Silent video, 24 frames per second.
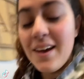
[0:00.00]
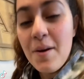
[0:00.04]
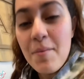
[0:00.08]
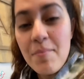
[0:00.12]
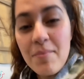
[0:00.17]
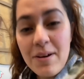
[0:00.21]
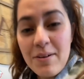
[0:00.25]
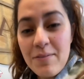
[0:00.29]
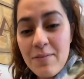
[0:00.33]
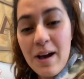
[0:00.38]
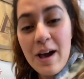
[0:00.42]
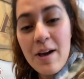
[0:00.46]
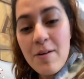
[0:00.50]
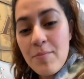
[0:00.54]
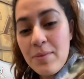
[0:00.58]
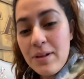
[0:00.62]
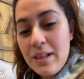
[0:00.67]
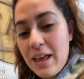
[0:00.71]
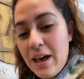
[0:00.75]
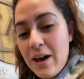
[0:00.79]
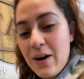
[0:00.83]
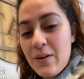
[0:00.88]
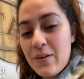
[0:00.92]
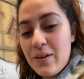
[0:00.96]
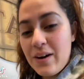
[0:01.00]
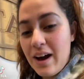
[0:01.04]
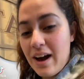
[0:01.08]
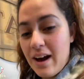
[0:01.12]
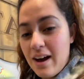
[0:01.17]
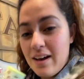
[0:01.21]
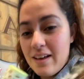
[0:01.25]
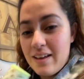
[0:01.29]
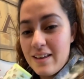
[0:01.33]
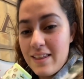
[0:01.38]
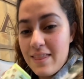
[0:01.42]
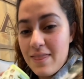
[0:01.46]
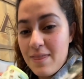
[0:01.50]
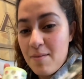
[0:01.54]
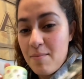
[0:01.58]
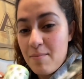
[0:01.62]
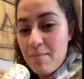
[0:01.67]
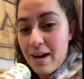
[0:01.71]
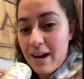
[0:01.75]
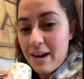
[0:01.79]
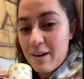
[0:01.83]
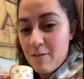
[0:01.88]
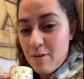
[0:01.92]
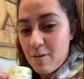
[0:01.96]
My Five Below got the
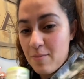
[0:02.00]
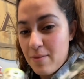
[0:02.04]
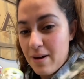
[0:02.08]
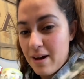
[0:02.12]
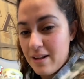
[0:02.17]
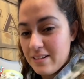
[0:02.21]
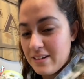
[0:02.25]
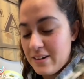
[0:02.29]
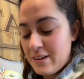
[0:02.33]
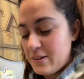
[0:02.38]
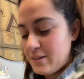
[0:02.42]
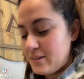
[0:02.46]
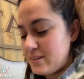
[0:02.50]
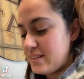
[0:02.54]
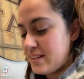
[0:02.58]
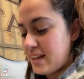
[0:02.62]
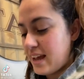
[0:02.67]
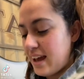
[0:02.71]
micro mallows,